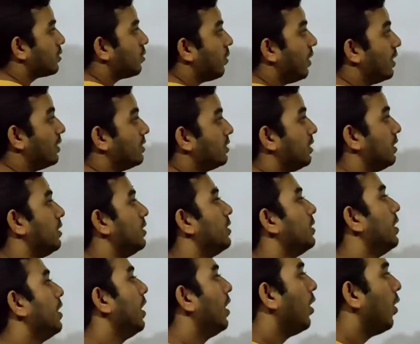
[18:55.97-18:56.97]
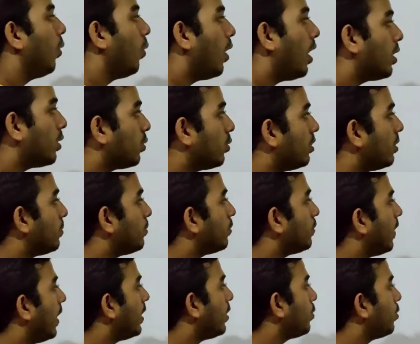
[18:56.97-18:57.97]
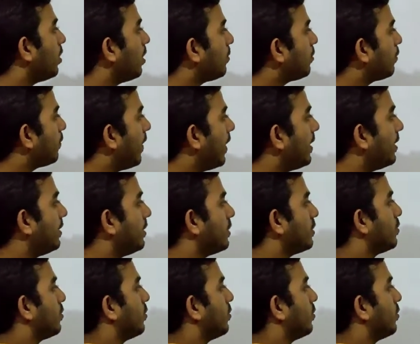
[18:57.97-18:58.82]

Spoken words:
Y, Z. What do we have to find? We have to find this